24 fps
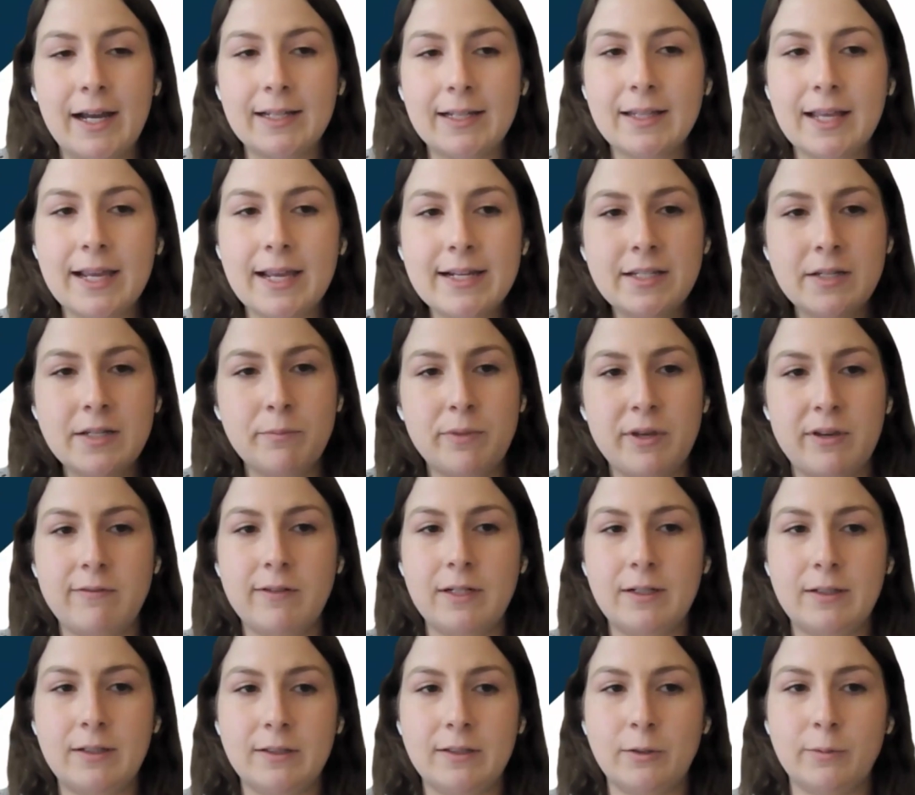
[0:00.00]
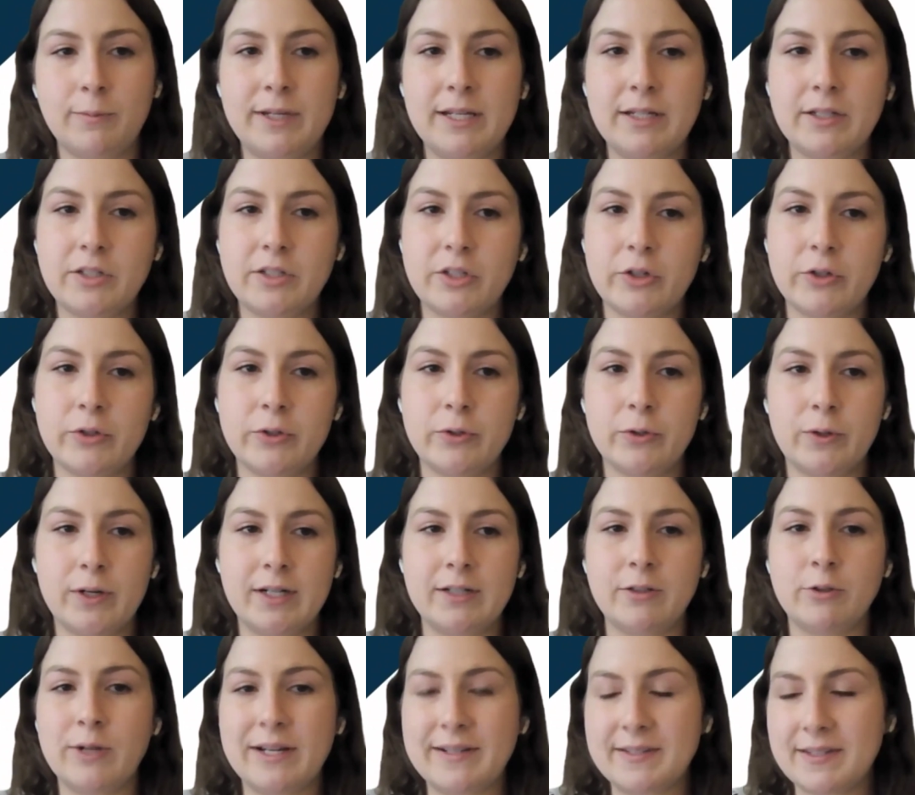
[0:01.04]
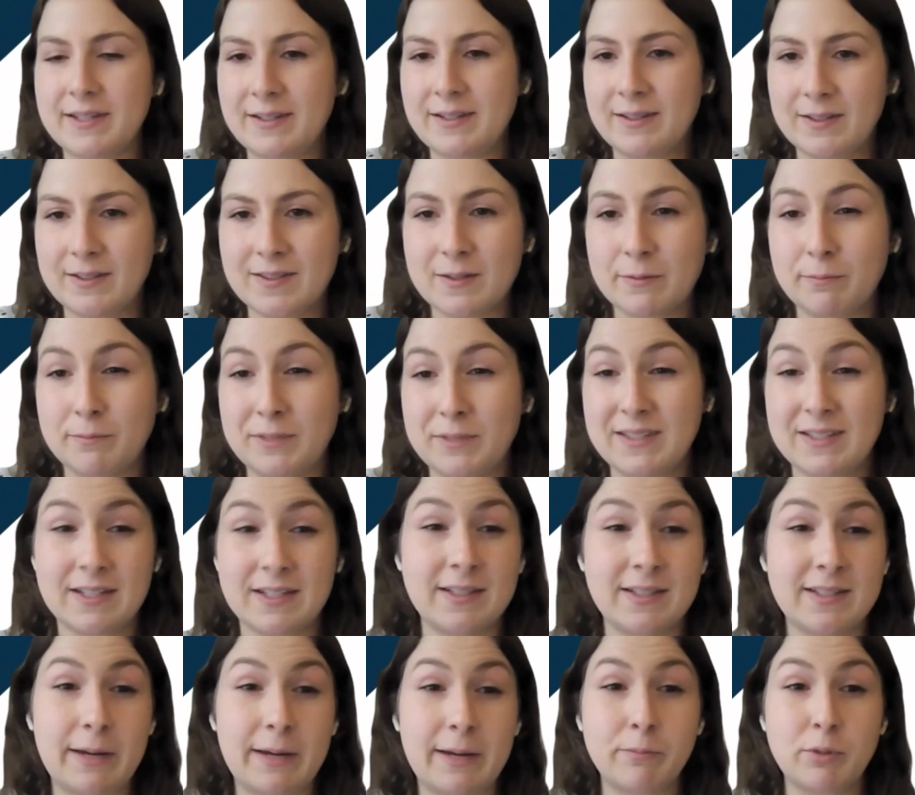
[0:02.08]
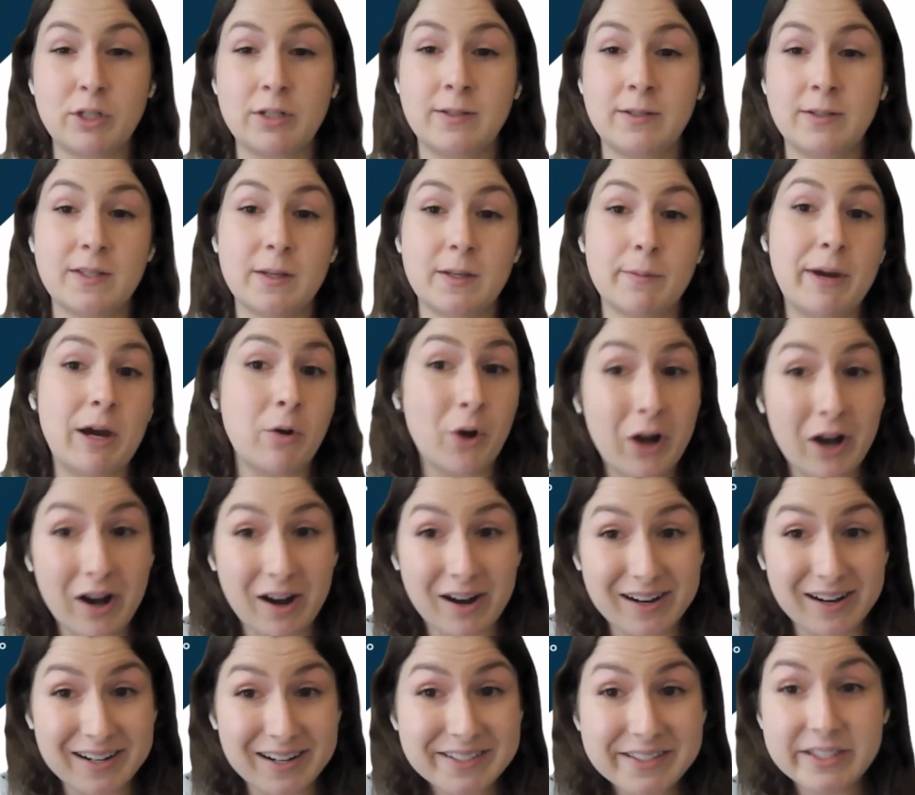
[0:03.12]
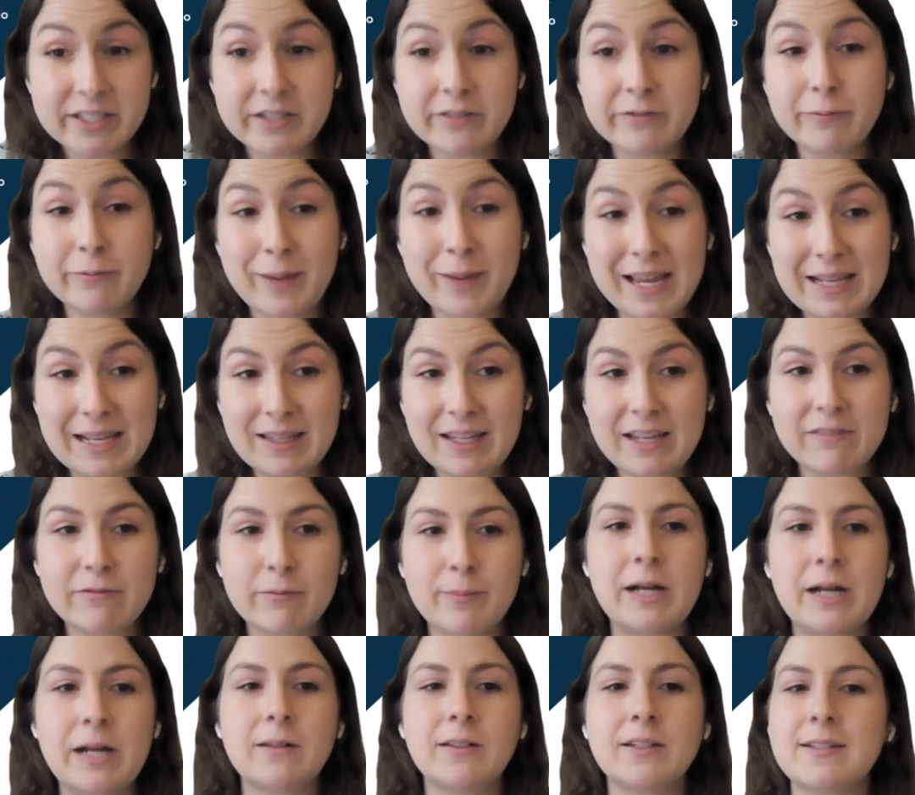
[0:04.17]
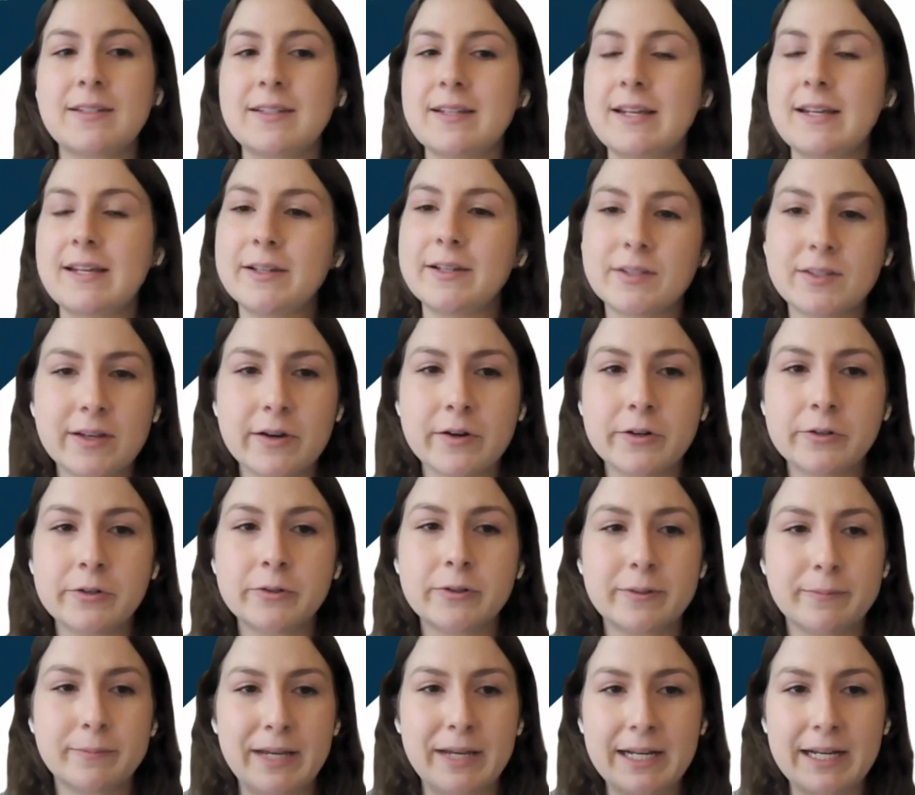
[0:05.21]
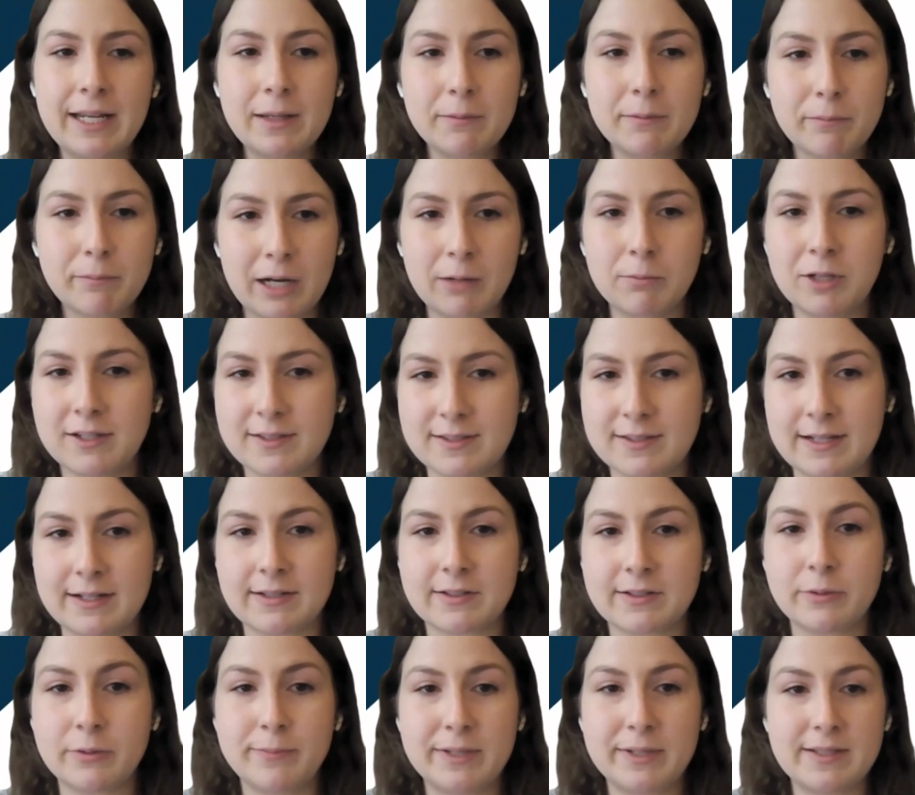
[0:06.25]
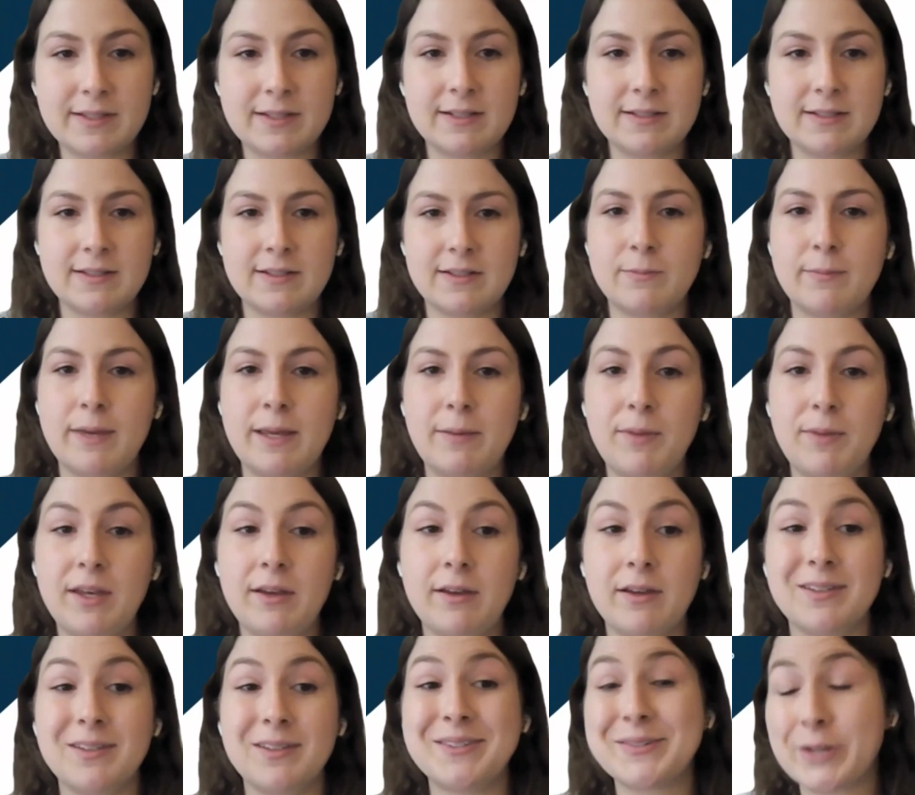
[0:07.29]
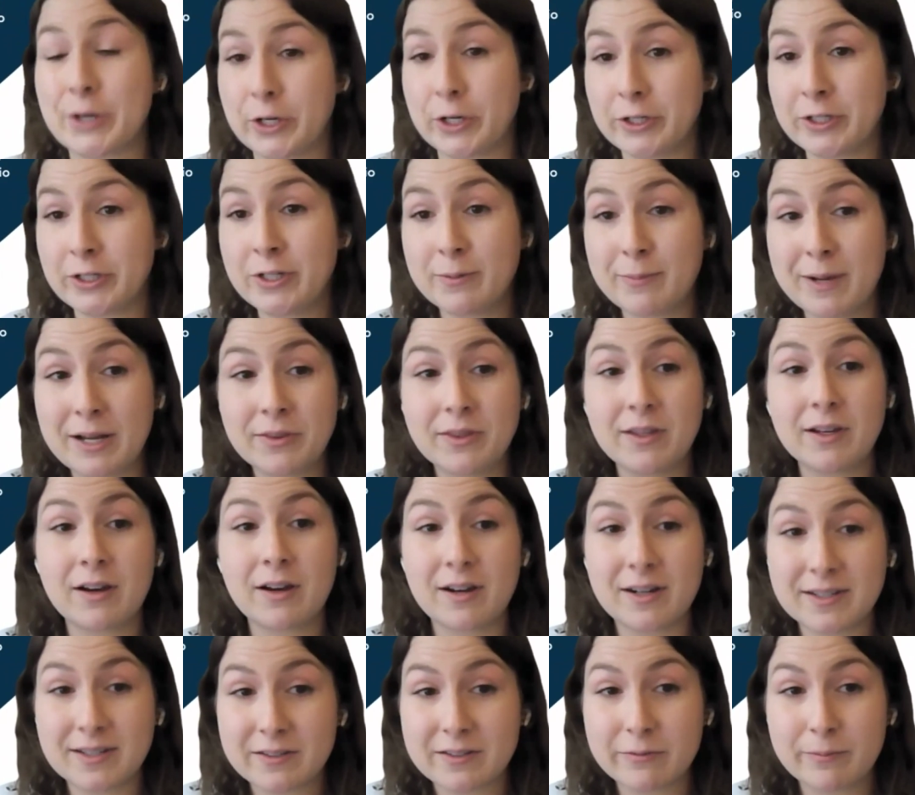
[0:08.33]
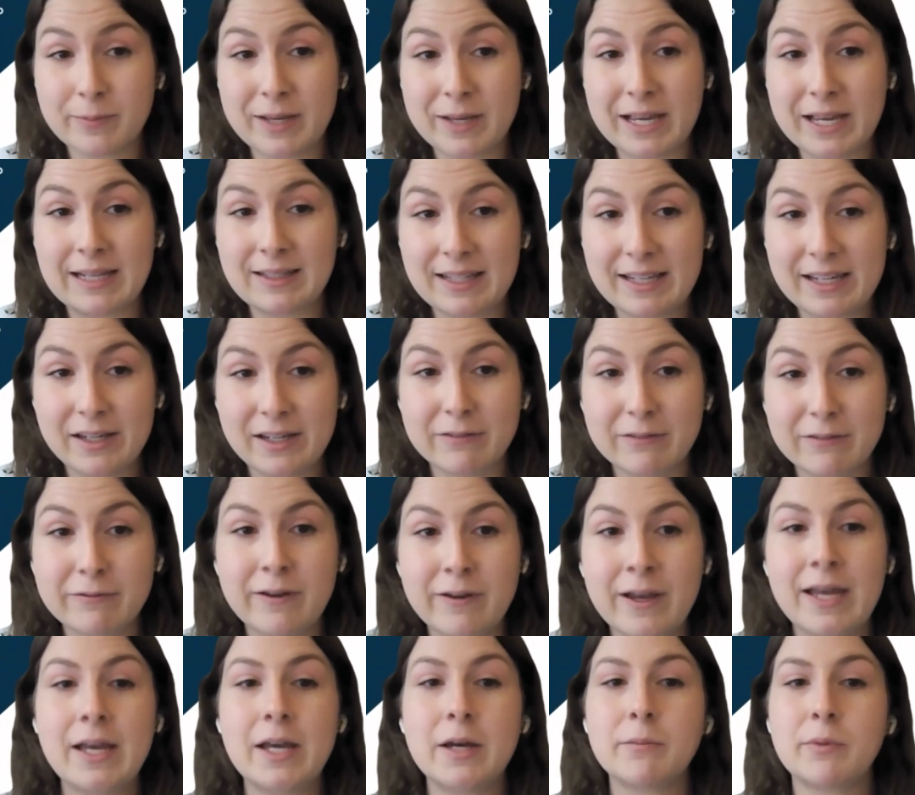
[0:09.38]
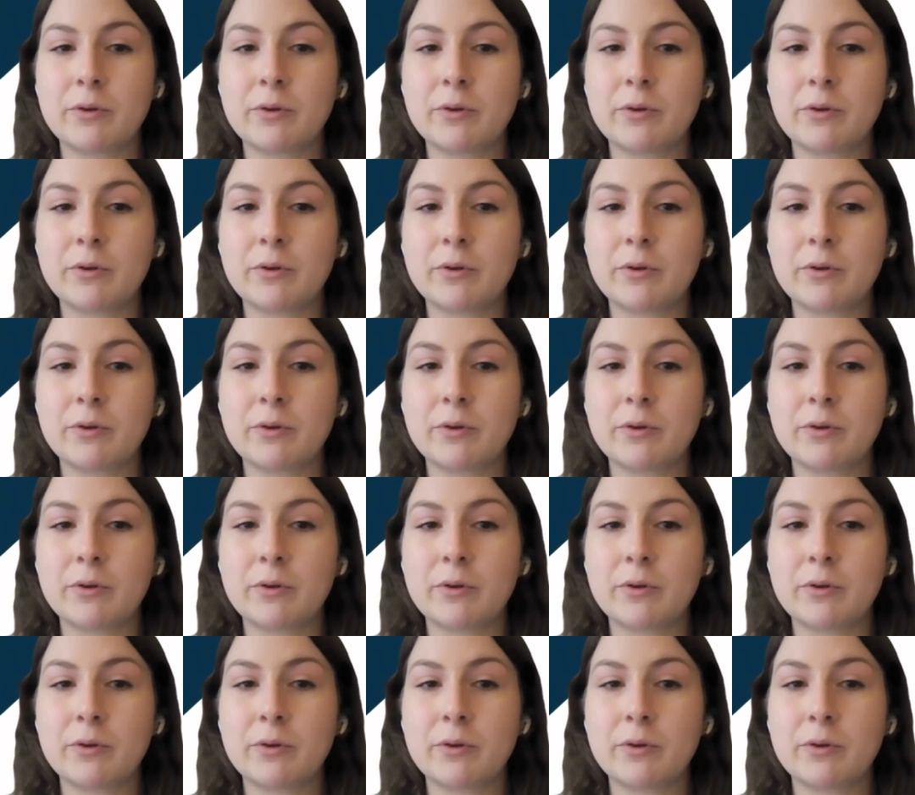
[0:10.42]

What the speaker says: I'd like to pivot a little bit to addressing some misconceptions about costs of paid leave policy. So many public sector businesses may be concerned about the cost of paid leave,